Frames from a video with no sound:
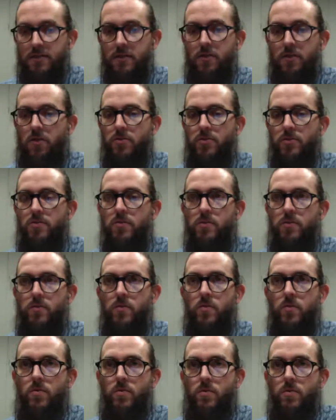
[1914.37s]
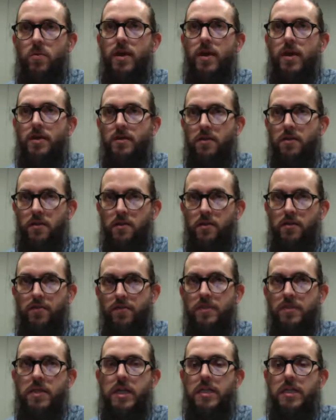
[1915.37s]
You know, you can
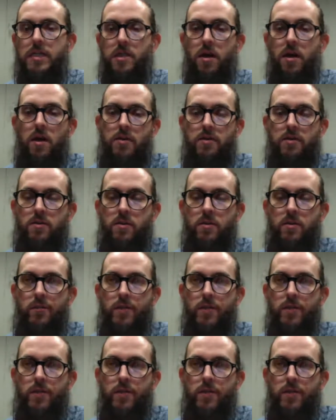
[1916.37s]
physically not